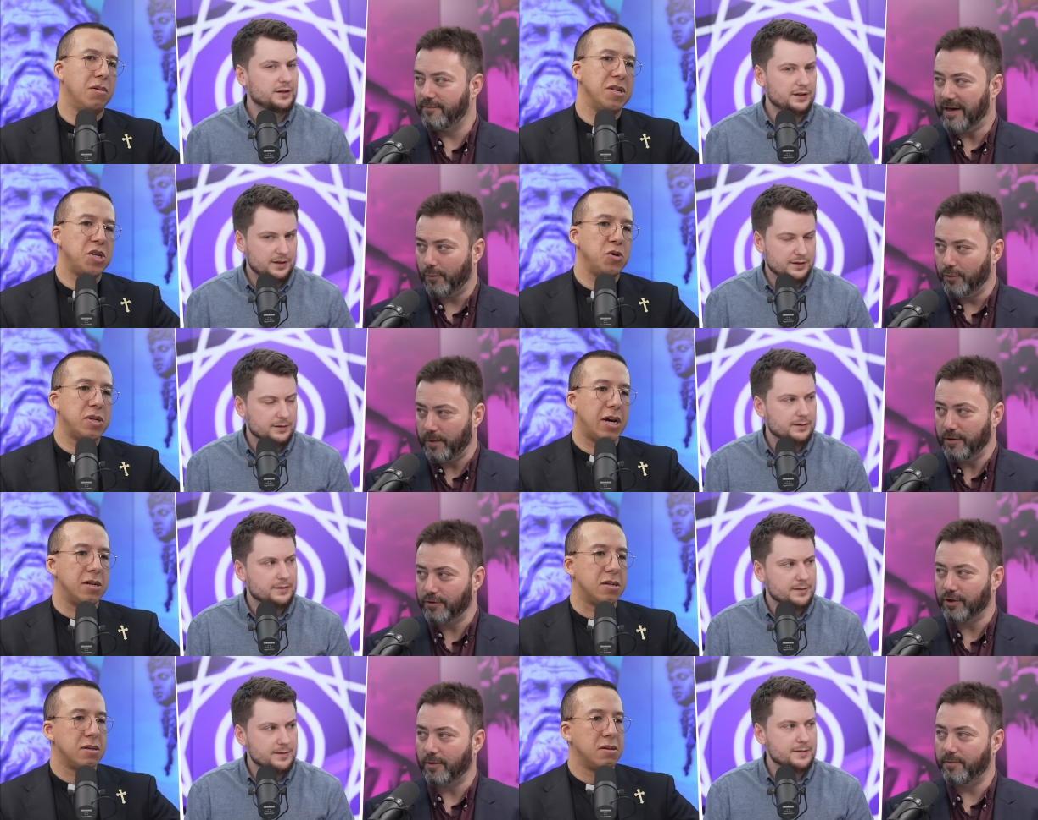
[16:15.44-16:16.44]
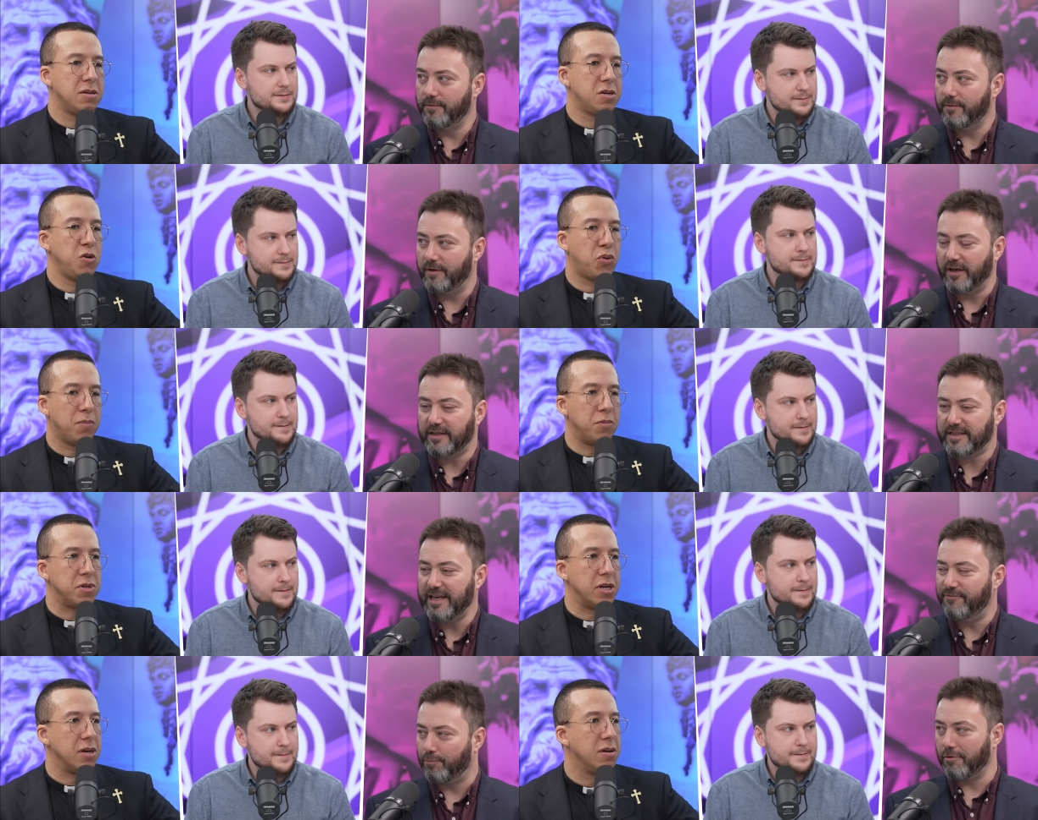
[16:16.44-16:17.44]
Speaker 1: Well, that would be your job. Like
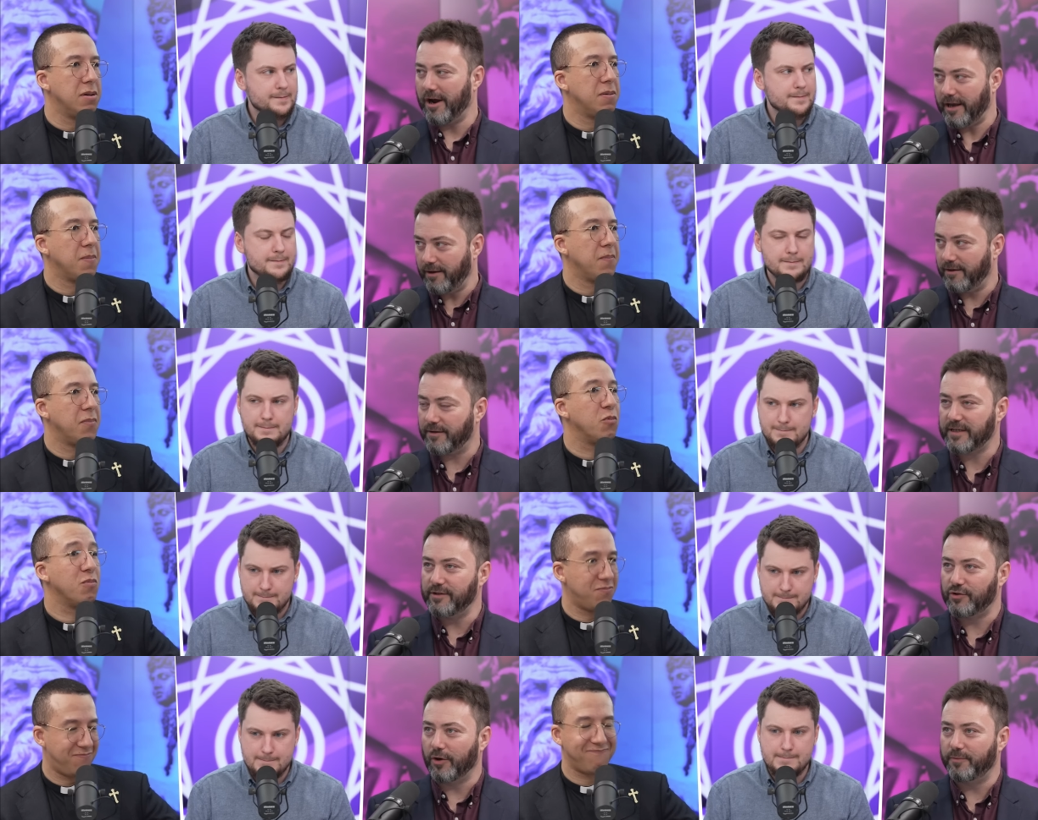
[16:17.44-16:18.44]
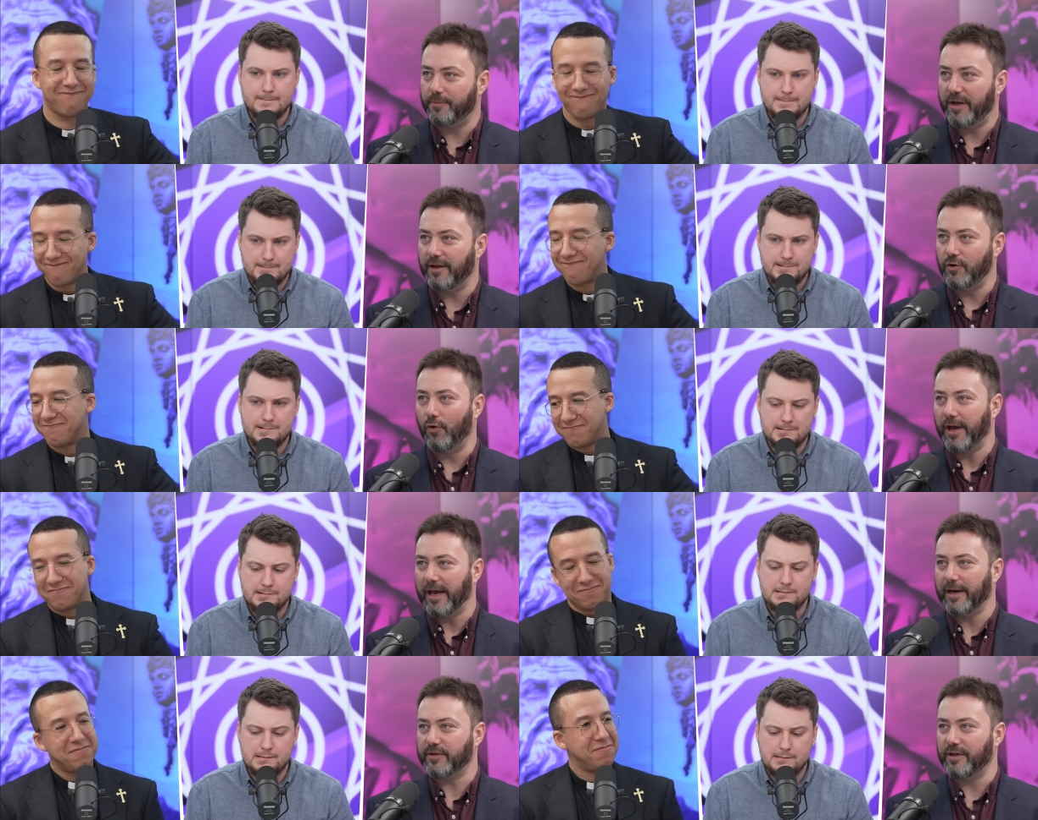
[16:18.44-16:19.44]
Steve Bray, you know, it's his job to be
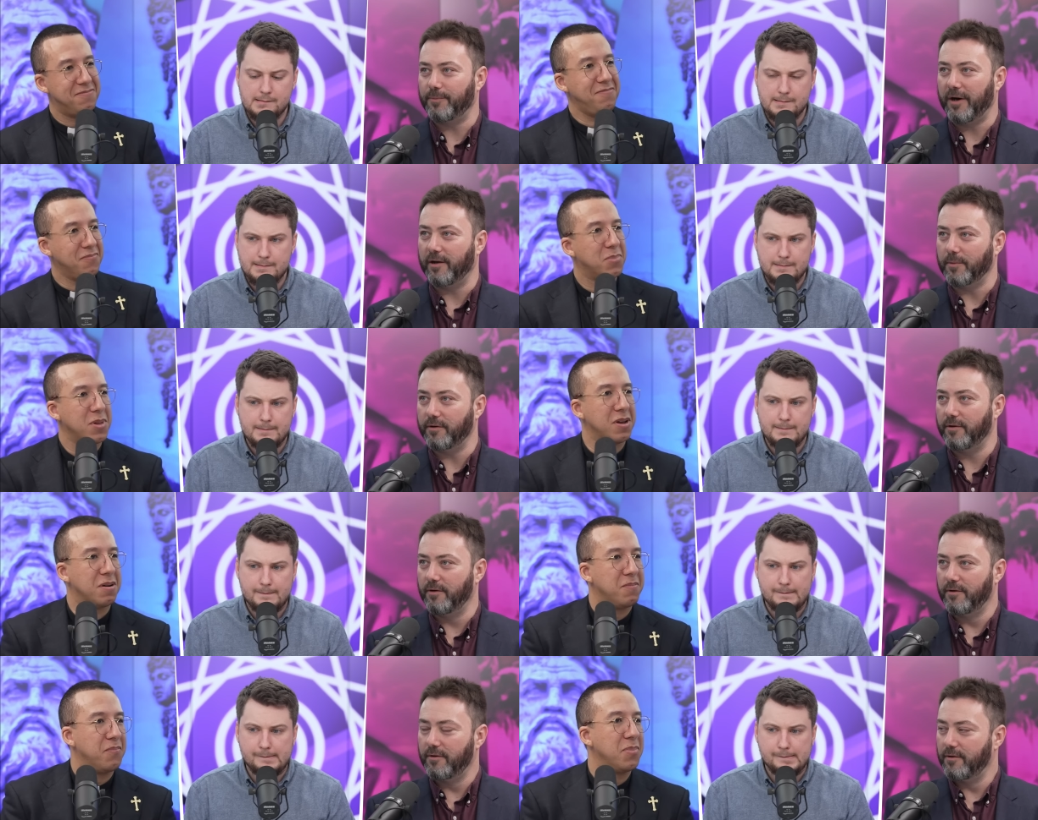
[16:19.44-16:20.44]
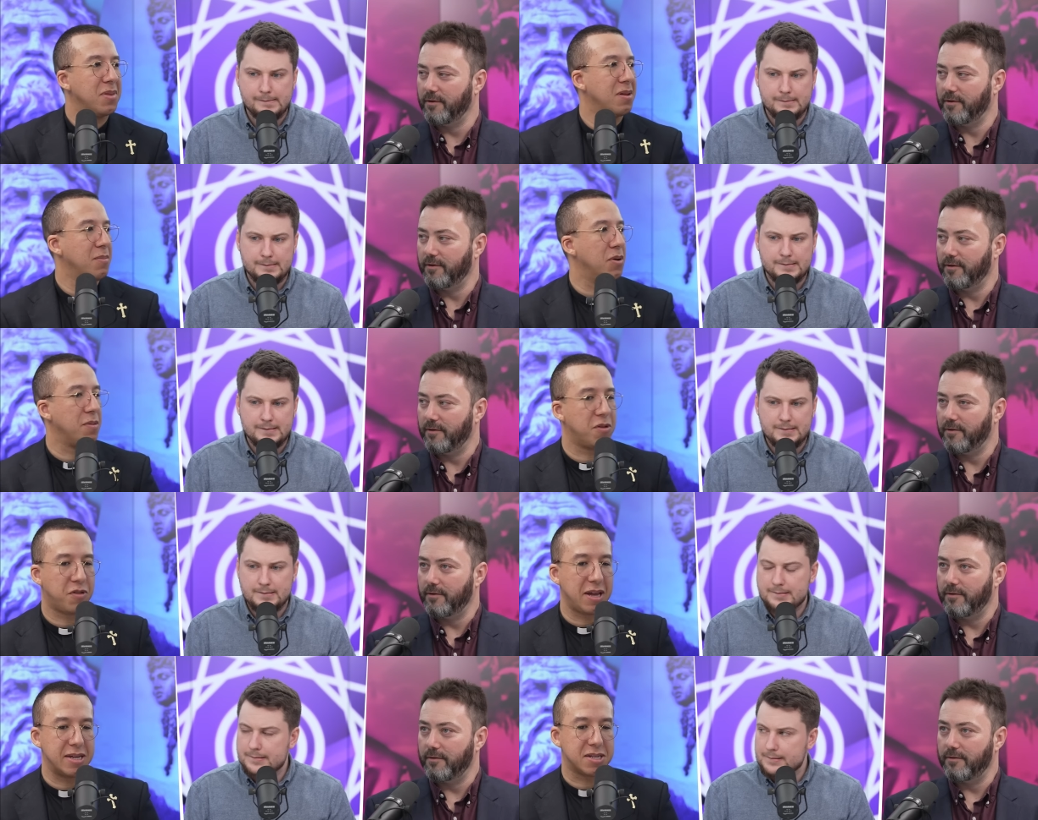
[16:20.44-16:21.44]
annoying outside of Parliament.
Speaker 2: Yeah. But the
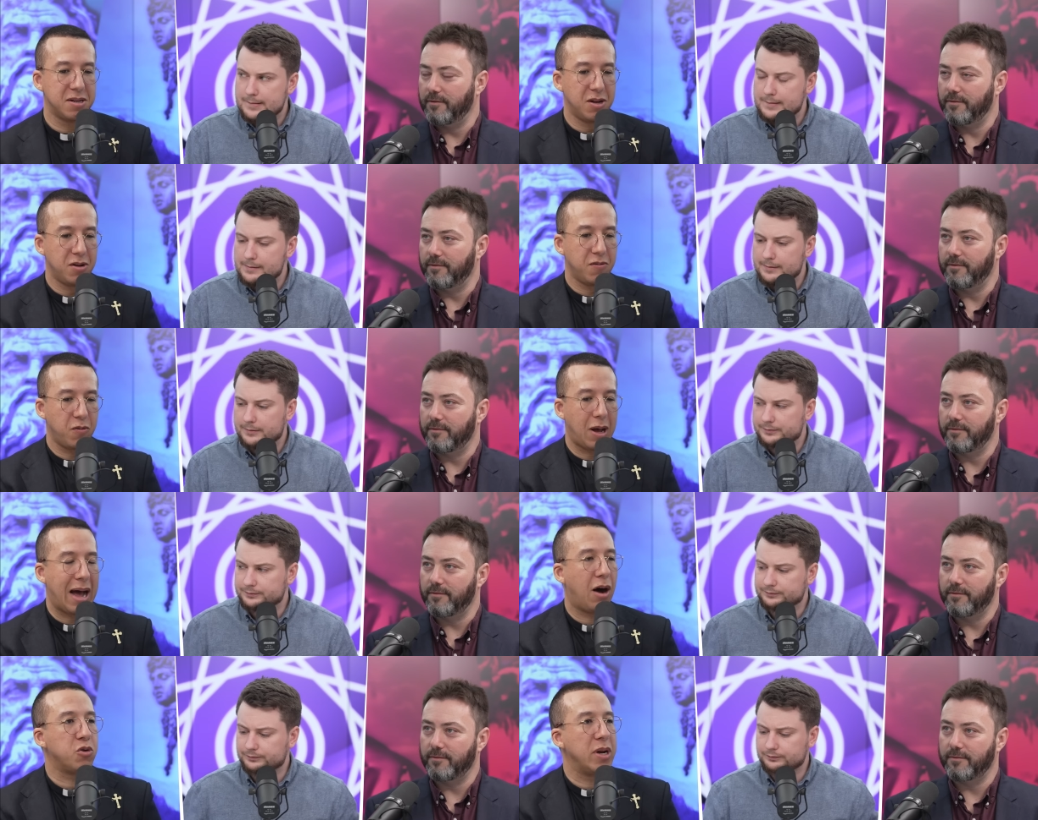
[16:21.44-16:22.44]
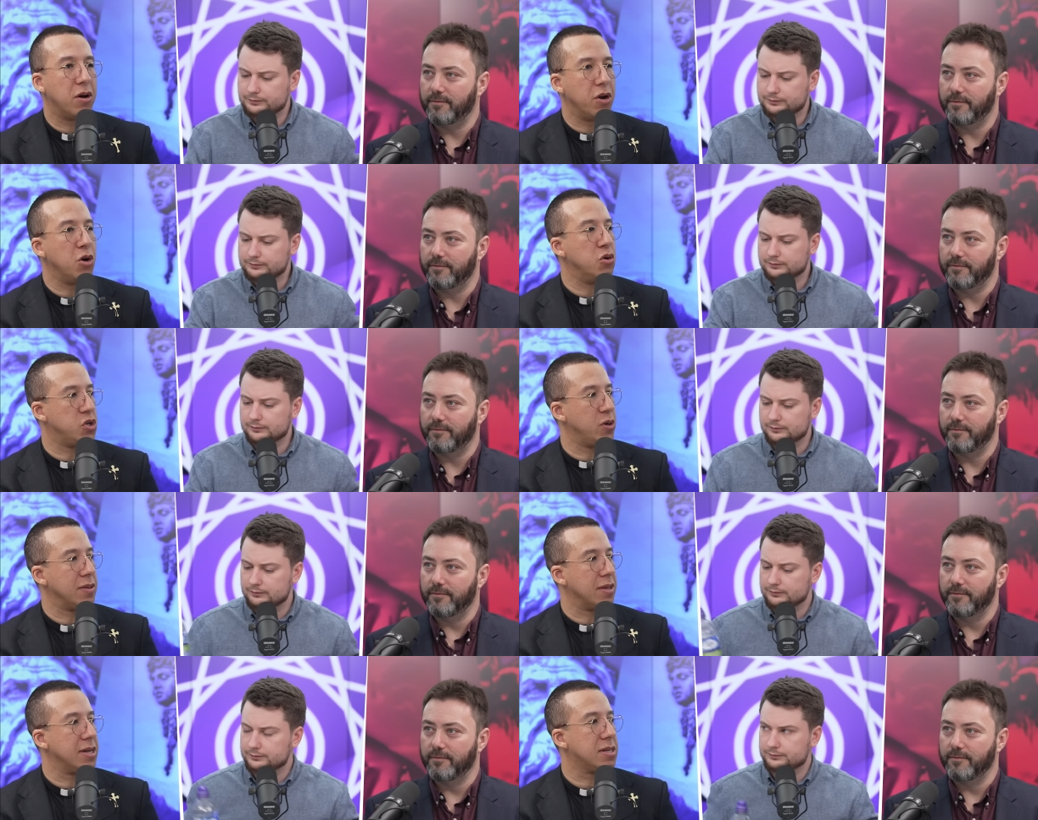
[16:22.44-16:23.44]
thing is, how do we not know who's
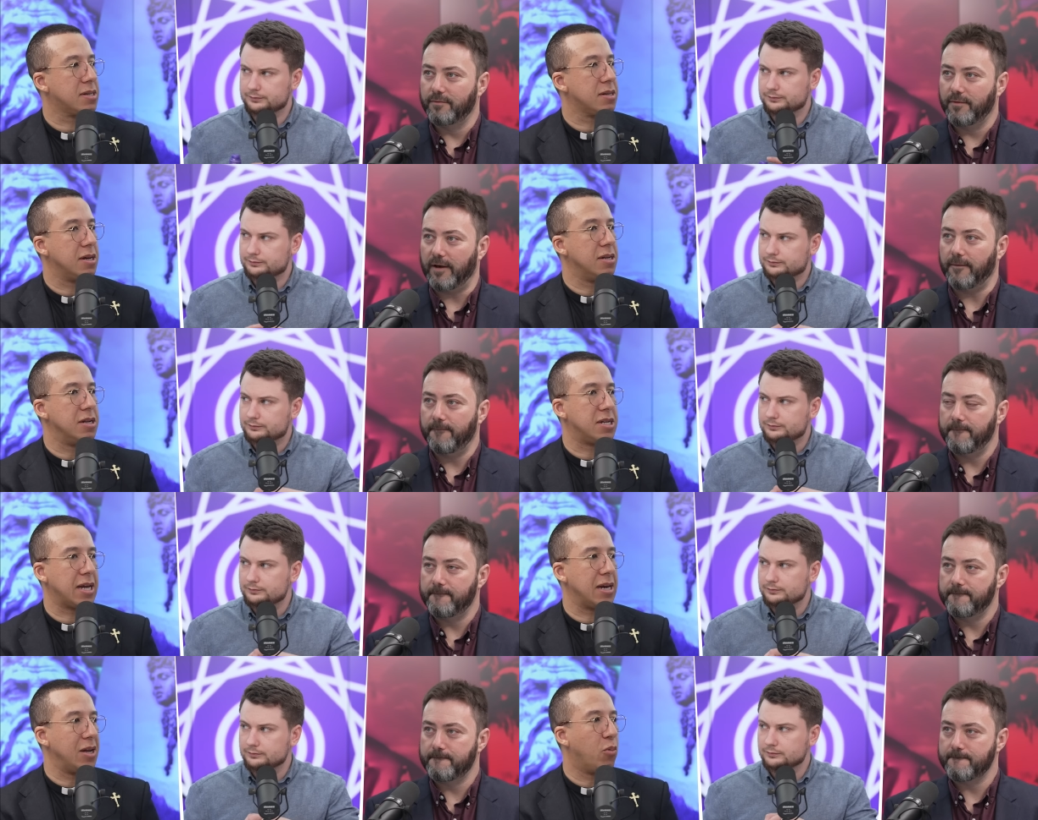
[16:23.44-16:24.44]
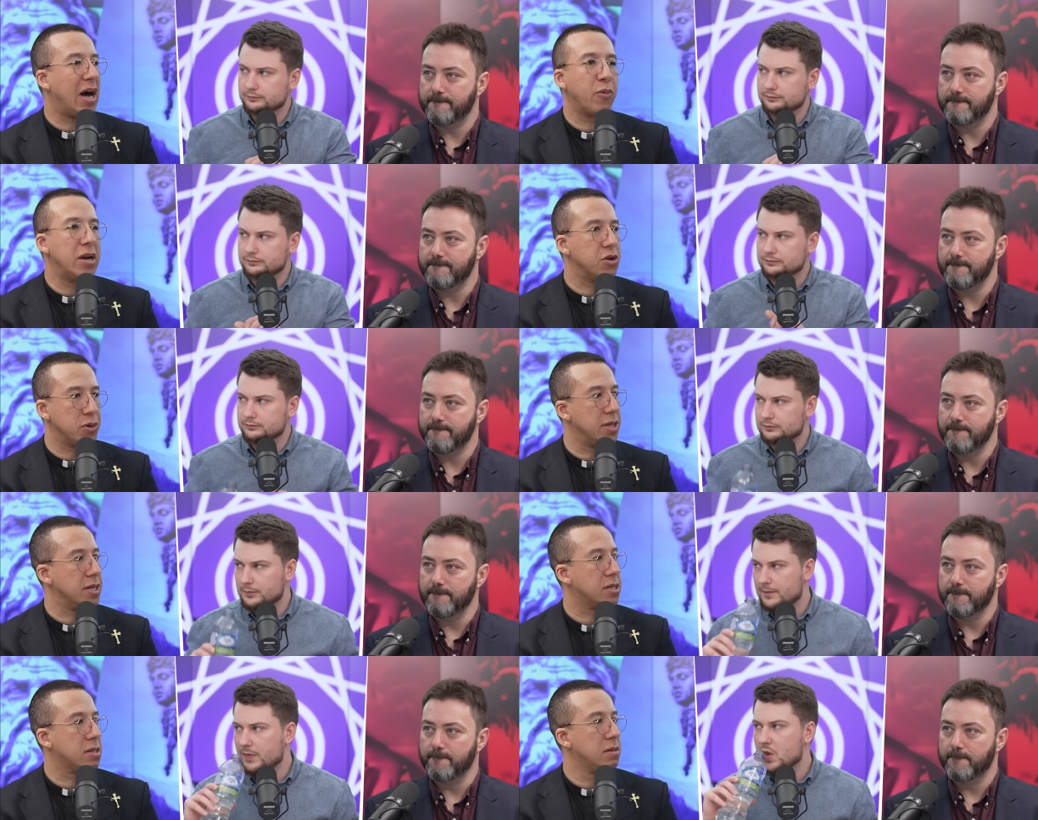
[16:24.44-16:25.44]
doing this? Yeah. And secondly, why are we not doing
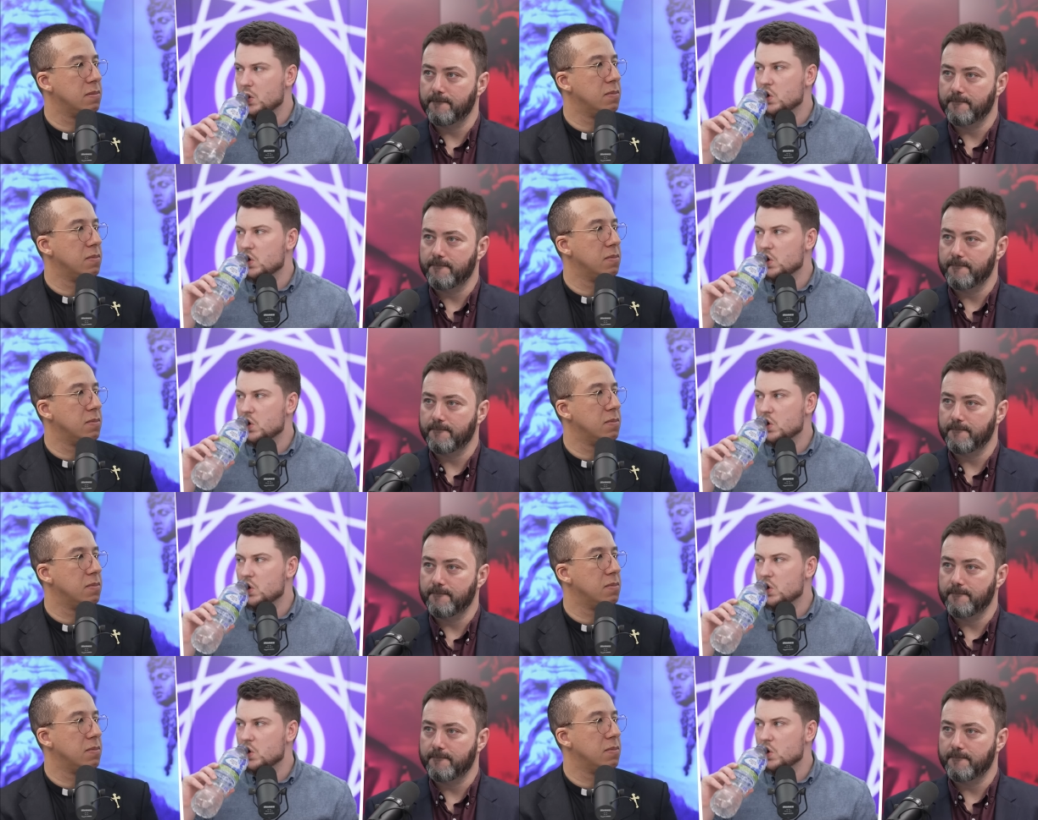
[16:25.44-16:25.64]
this?